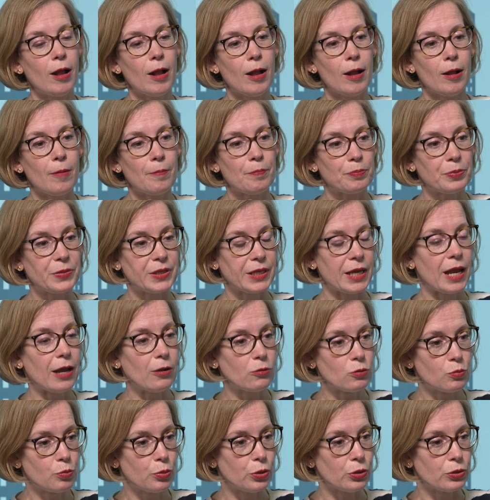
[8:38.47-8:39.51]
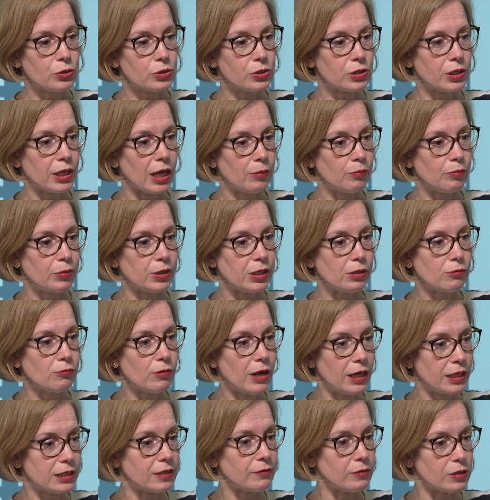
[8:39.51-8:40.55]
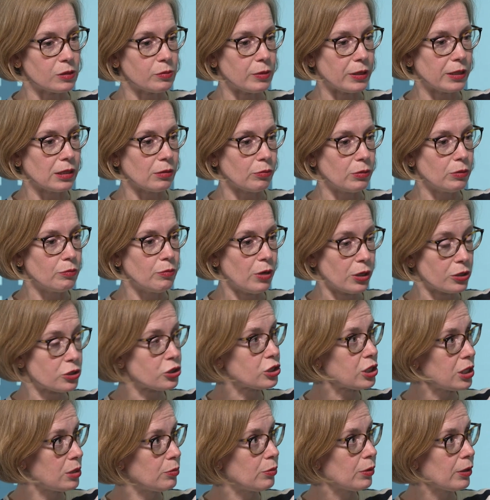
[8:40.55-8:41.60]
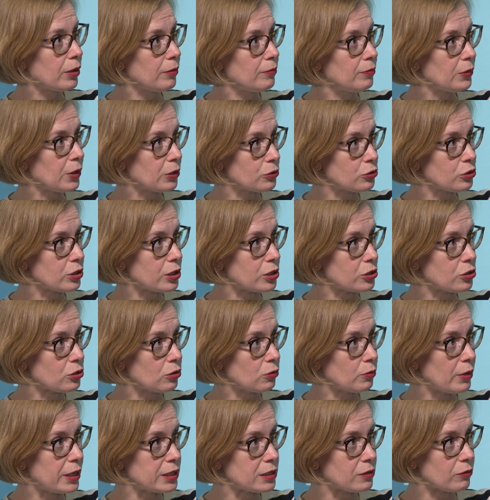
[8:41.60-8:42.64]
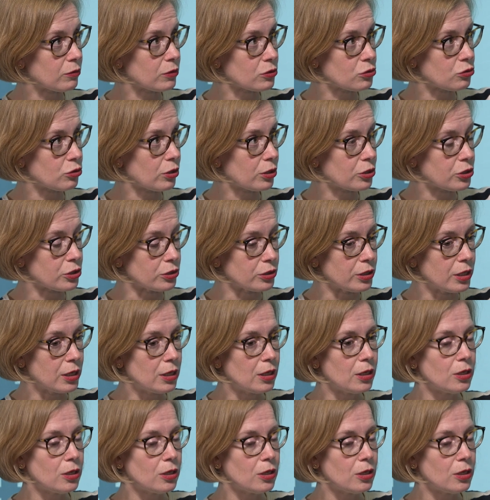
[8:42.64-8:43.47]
The output can be, relatively speaking, can be much cheaper than traditional ways of construction.